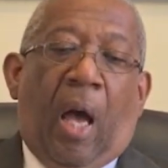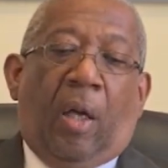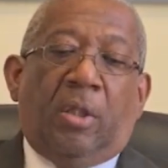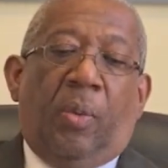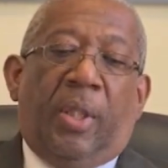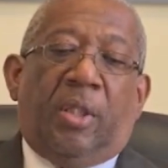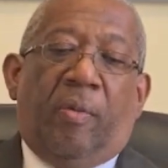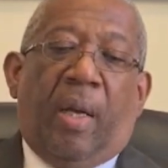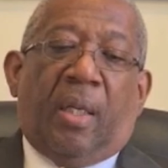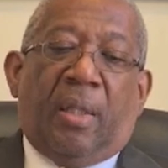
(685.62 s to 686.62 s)
I also wish
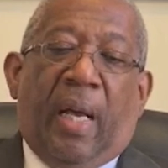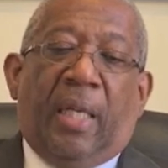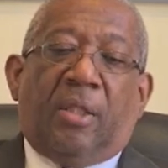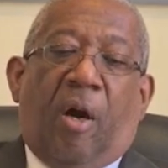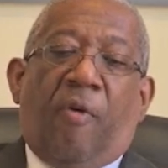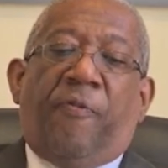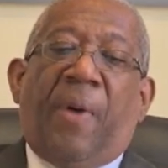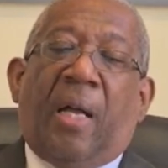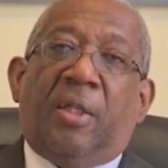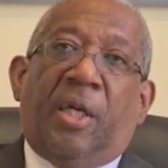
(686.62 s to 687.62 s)
to recognize our
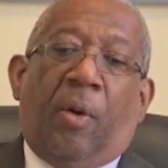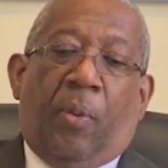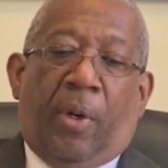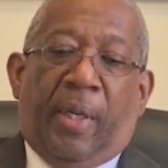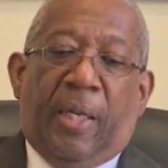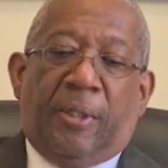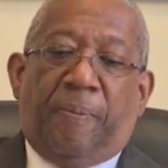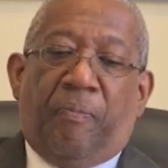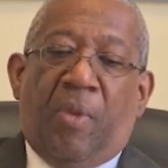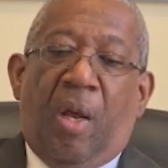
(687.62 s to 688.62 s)
faculty
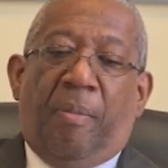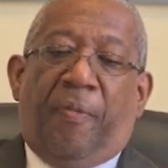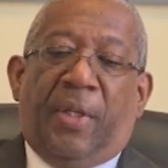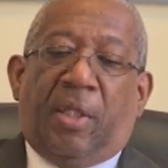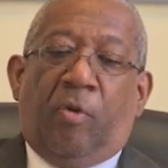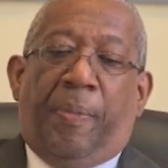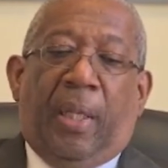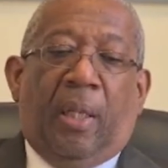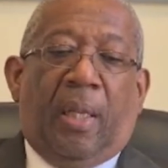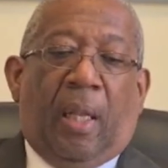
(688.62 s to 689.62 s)
awardees, Professor
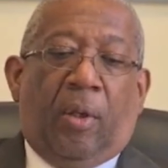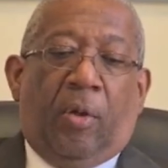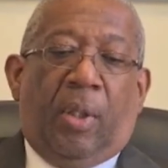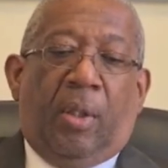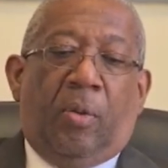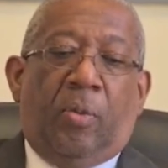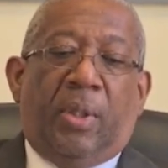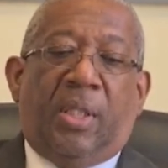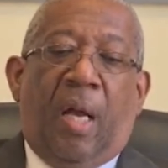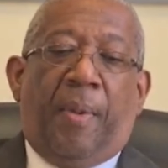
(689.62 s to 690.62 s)
Rupita Delgoda, who
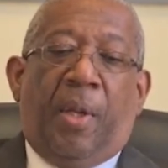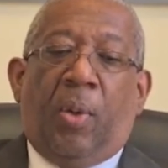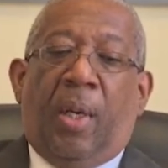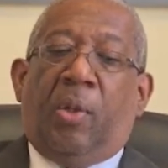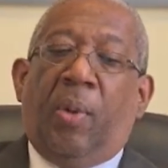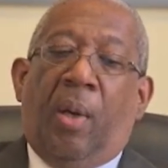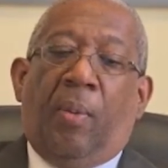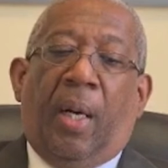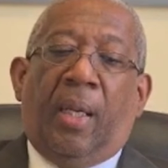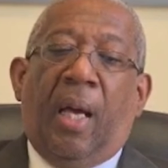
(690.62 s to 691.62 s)
was named the
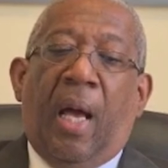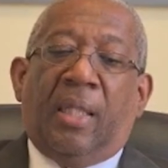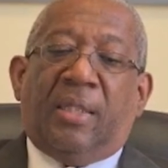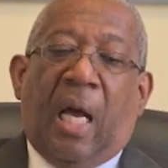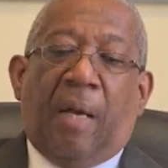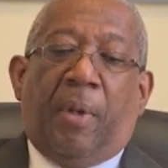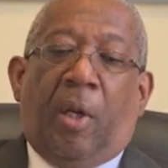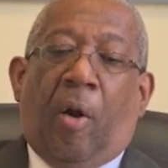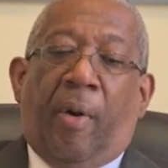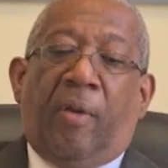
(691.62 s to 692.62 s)
2021 SAGBA
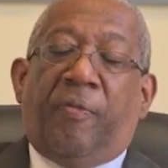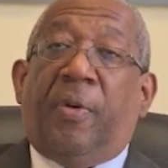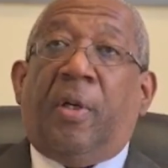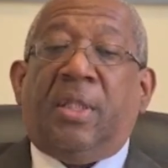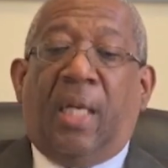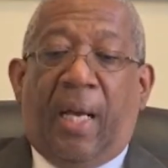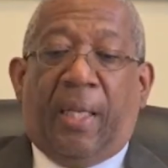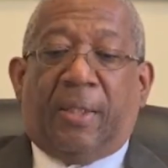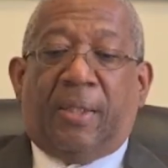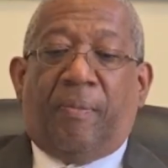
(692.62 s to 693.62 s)
Laureate for
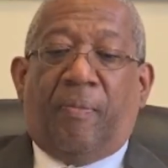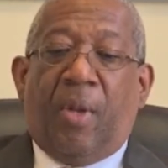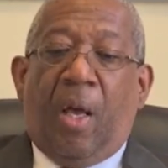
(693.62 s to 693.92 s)
Science,